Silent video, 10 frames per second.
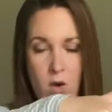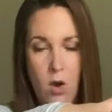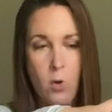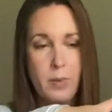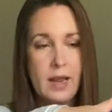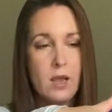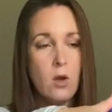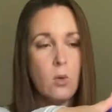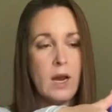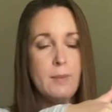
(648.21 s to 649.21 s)
opening
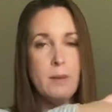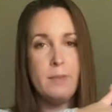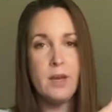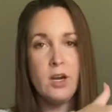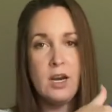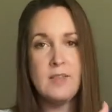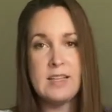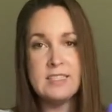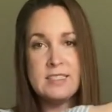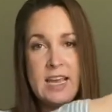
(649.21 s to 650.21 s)
quite a bit bigger and
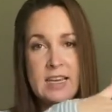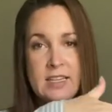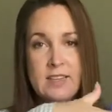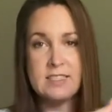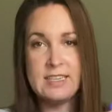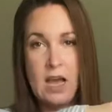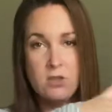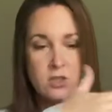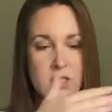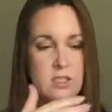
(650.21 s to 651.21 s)
then sanded this down.
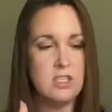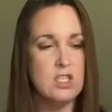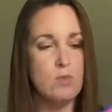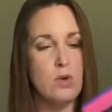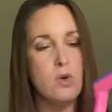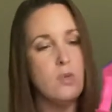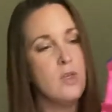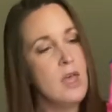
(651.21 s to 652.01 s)
So this is smooth.